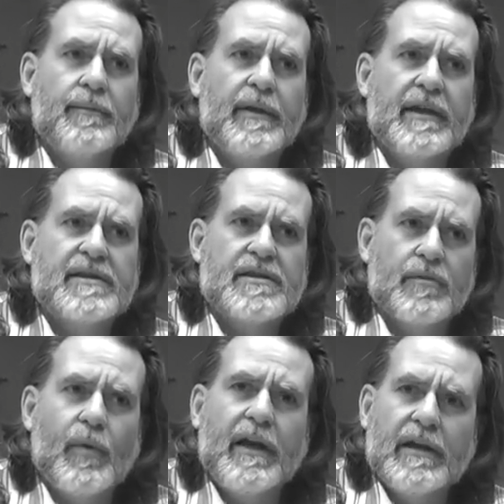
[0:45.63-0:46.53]
Because the
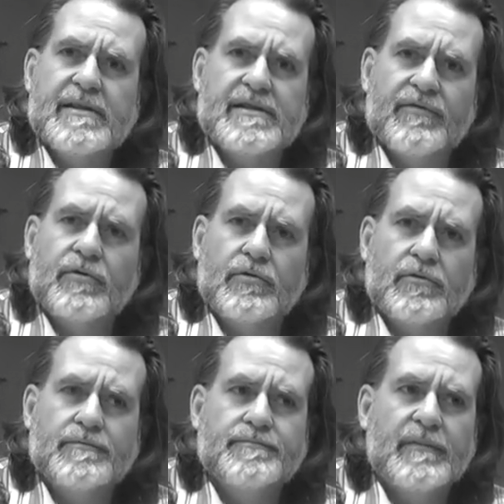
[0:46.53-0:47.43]
waiting is
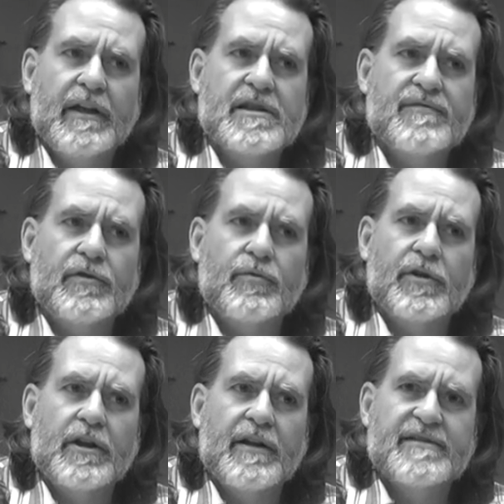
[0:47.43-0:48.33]
difficult and it's filled
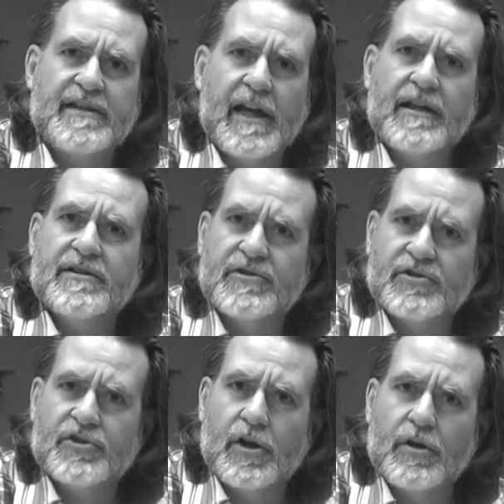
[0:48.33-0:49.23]
with a lot of sadness and
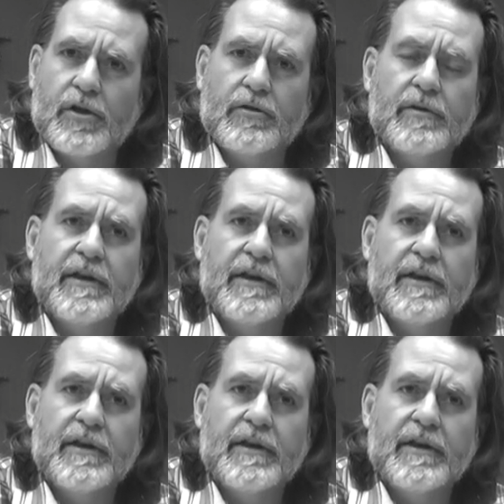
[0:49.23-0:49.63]
sorrow.